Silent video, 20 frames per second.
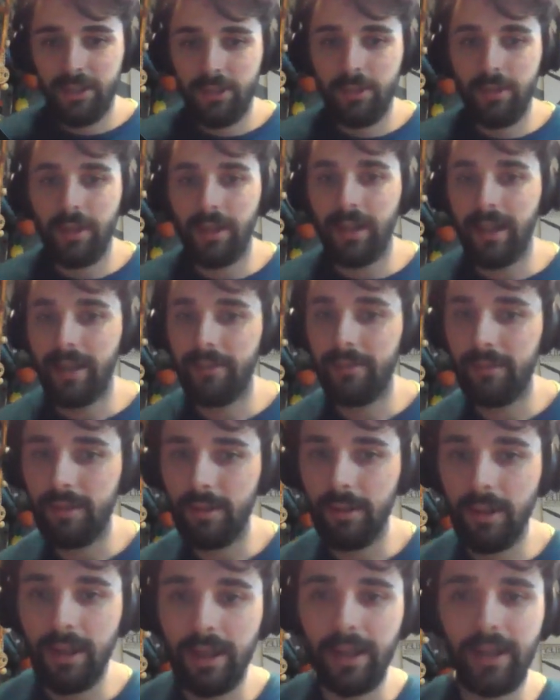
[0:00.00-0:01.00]
To the left,
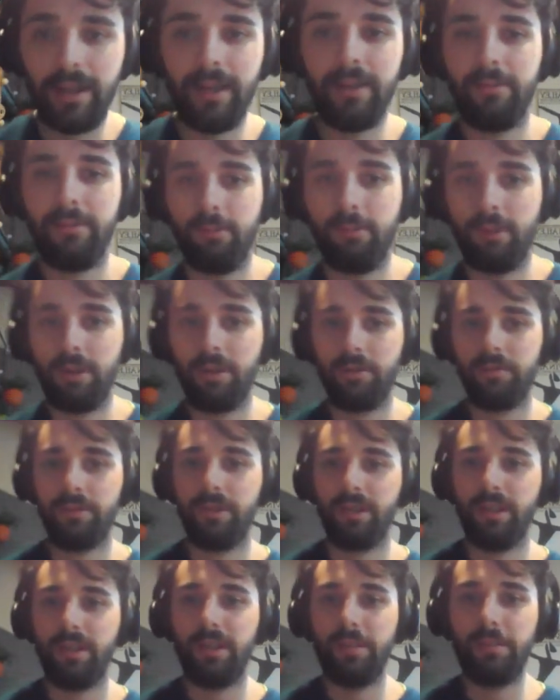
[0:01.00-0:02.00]
you'll have one of
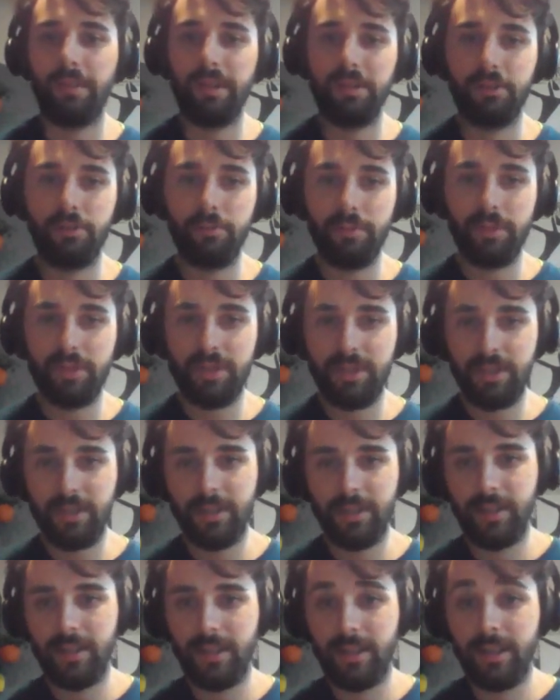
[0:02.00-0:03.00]
the bedrooms.
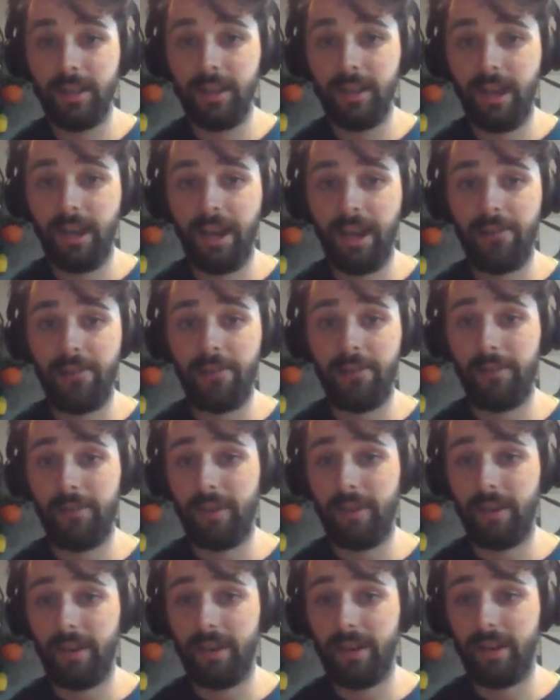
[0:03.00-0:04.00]

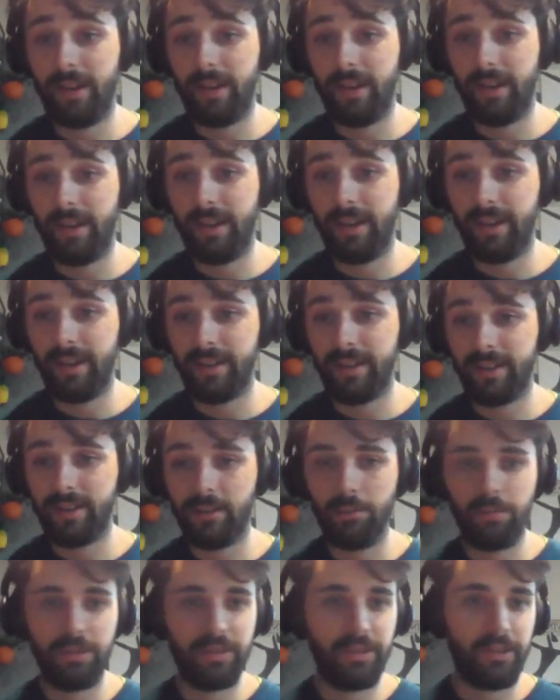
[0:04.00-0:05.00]
Everything
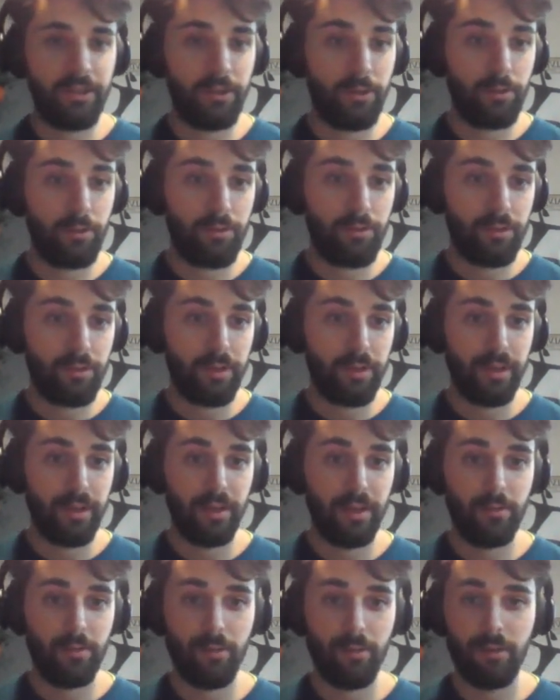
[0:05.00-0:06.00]
is new;
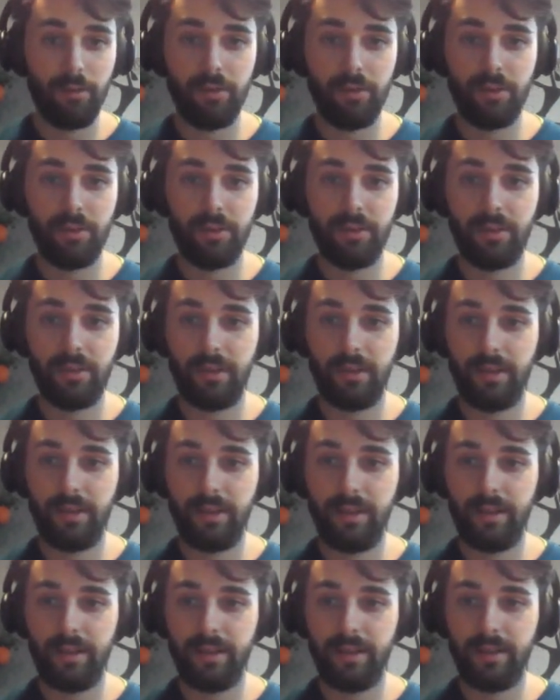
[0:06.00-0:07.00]
It was
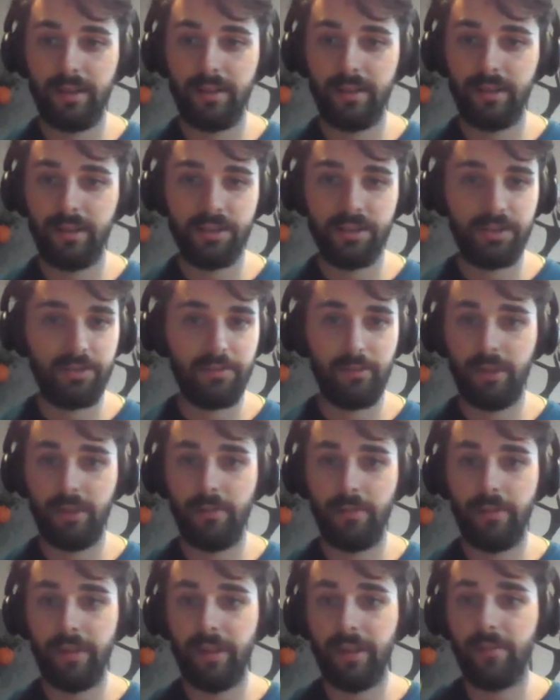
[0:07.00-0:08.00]
uh, just
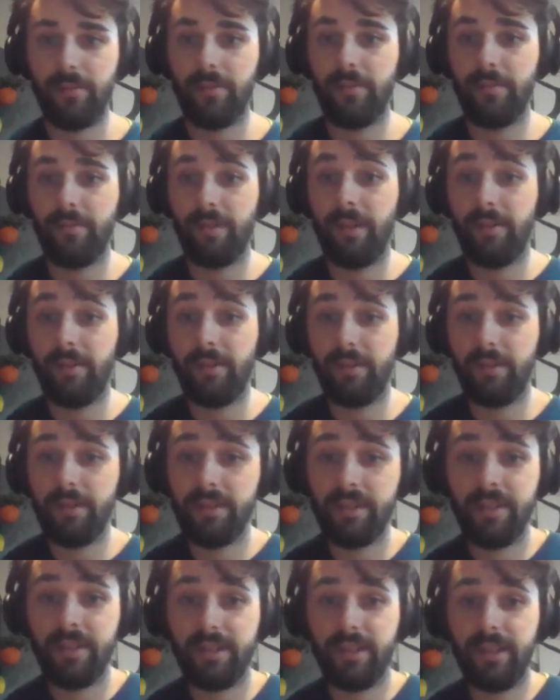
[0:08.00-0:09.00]
renovated
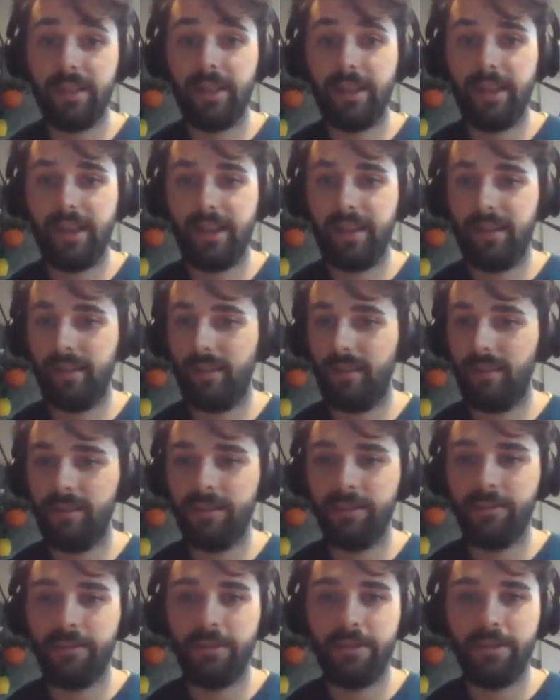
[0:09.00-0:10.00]
very quickly, and all
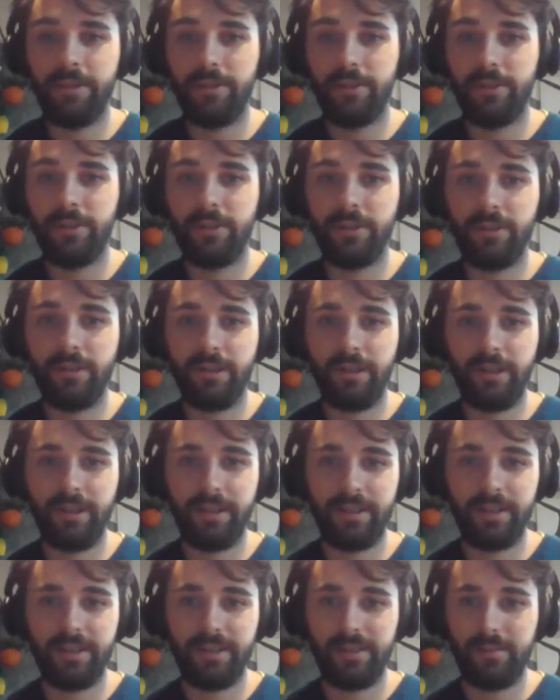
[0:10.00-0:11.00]
the furniture
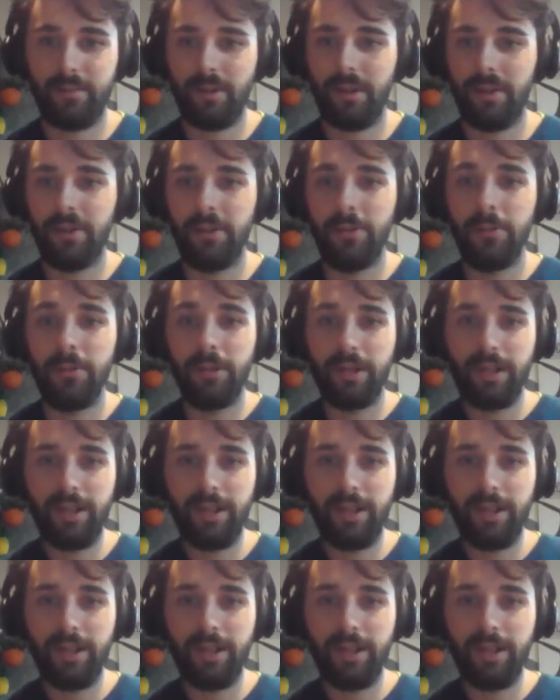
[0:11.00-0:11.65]
is brand new.